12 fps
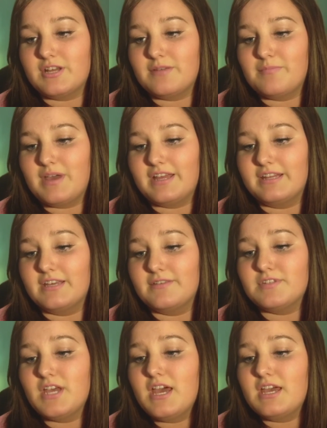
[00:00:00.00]
and bay
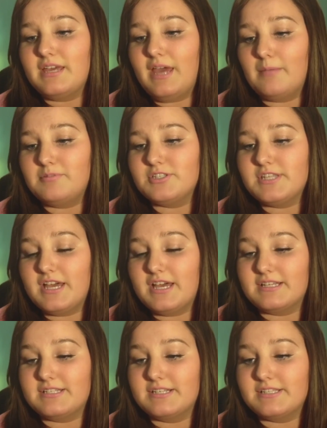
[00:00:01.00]
leaves captures the
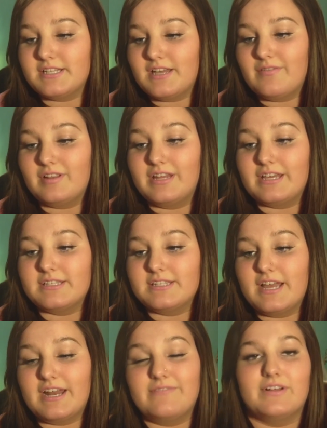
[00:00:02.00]
essence of a
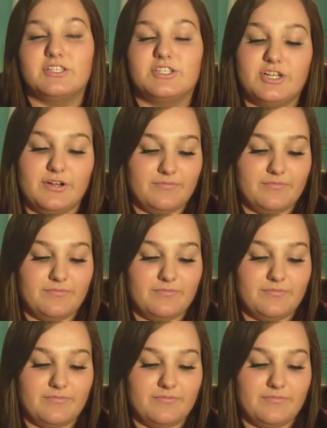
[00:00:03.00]
lakeside adventure.